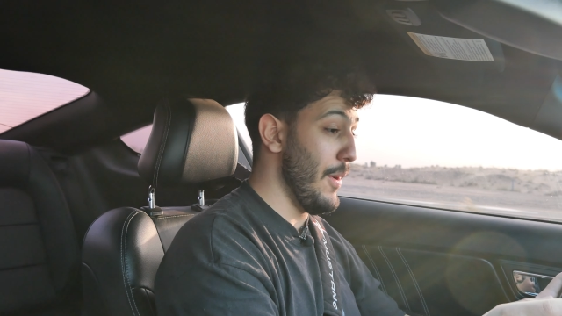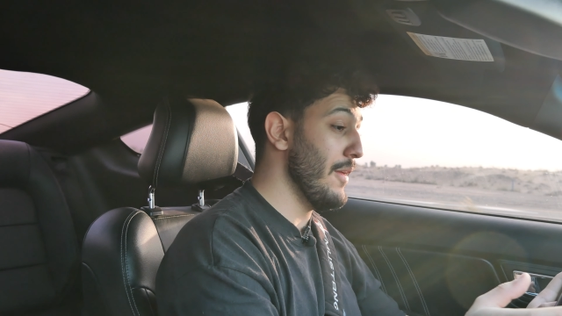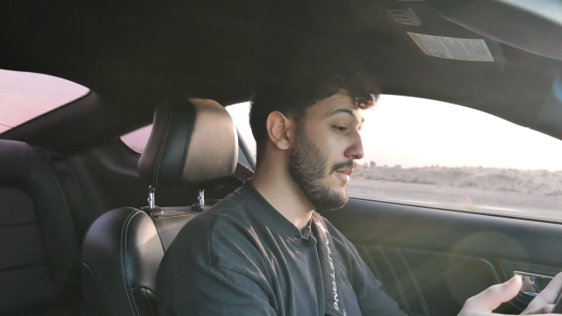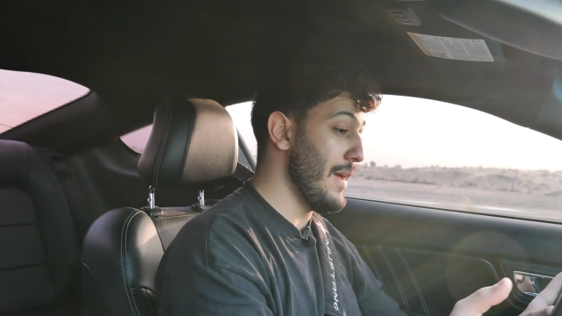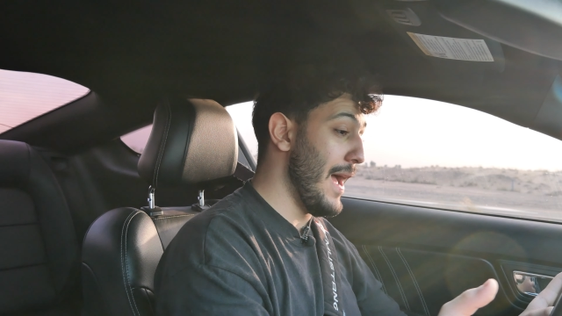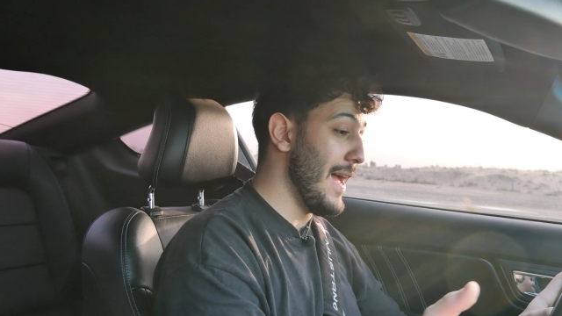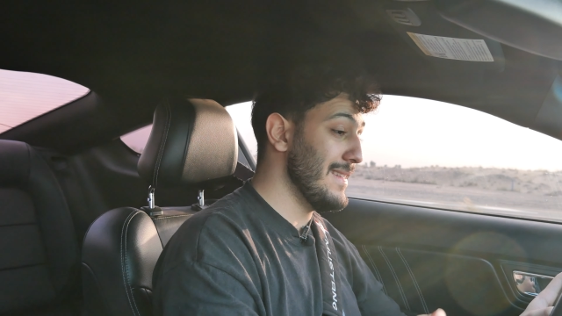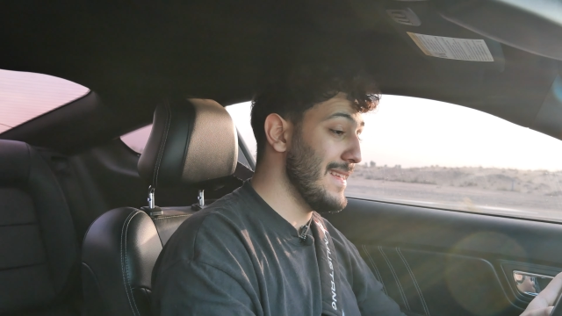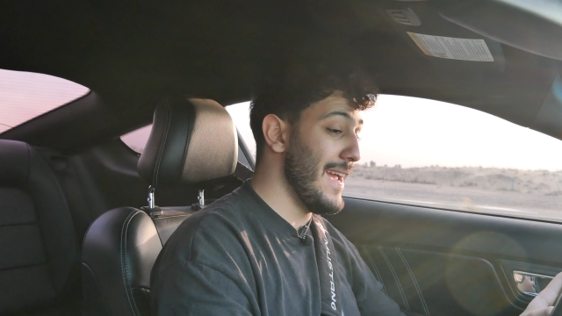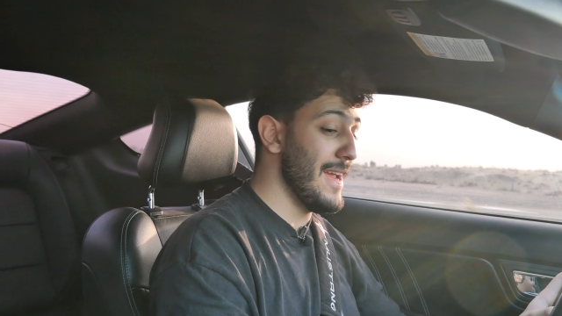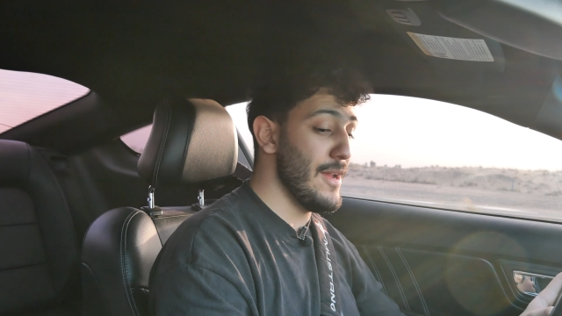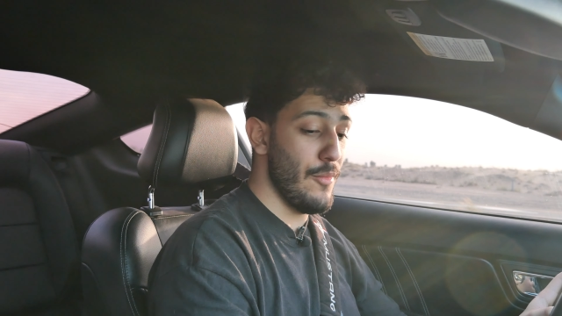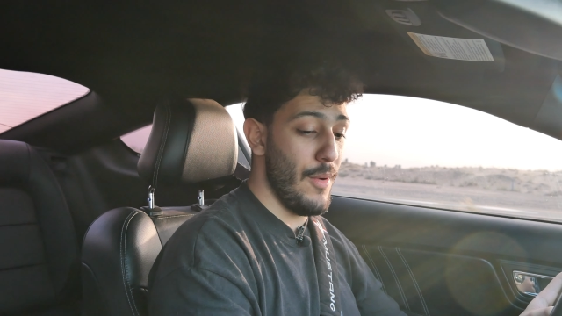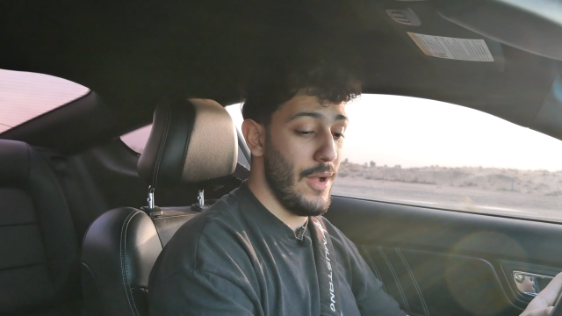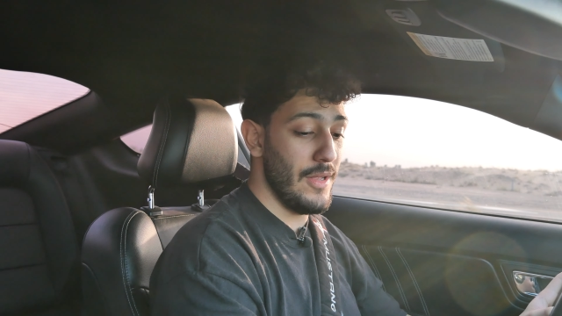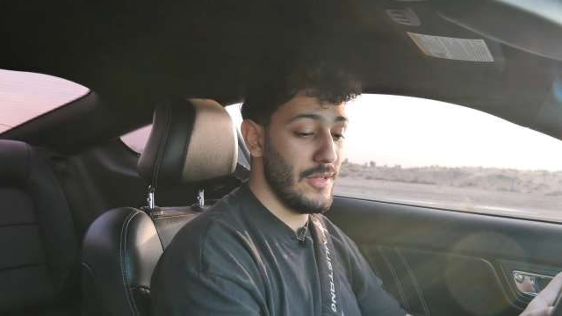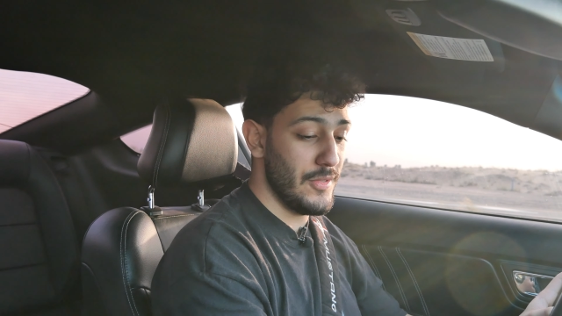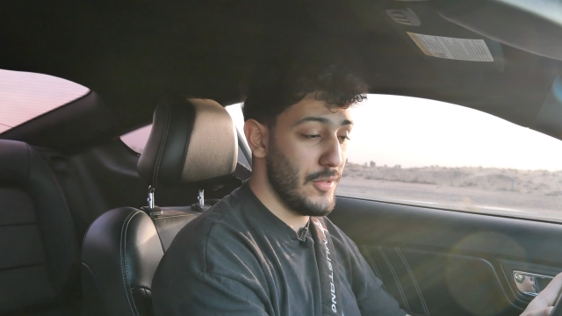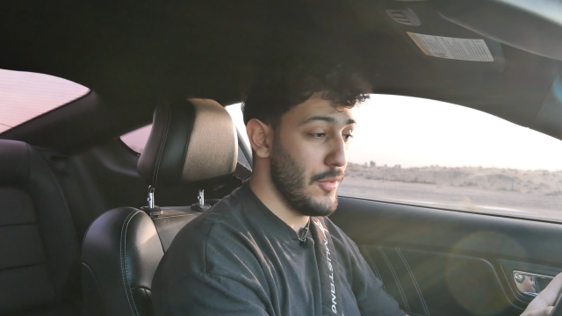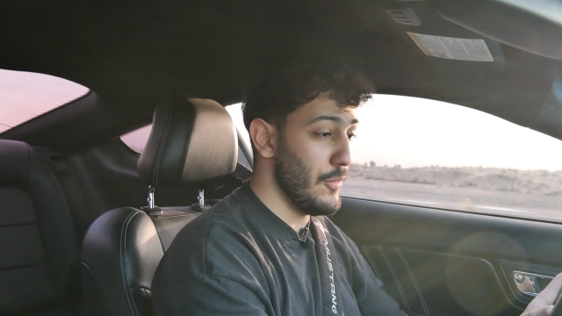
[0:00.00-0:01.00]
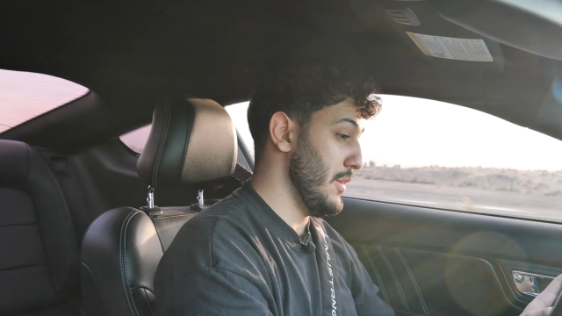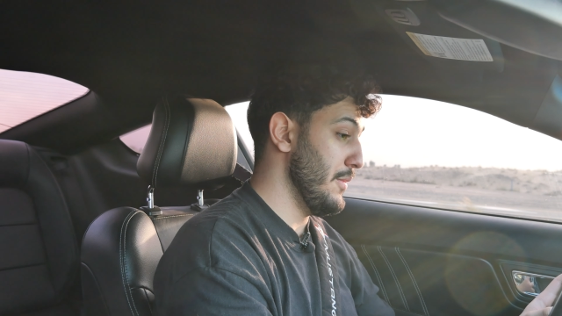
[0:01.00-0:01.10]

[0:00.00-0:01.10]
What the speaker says: well, I'll tell you what.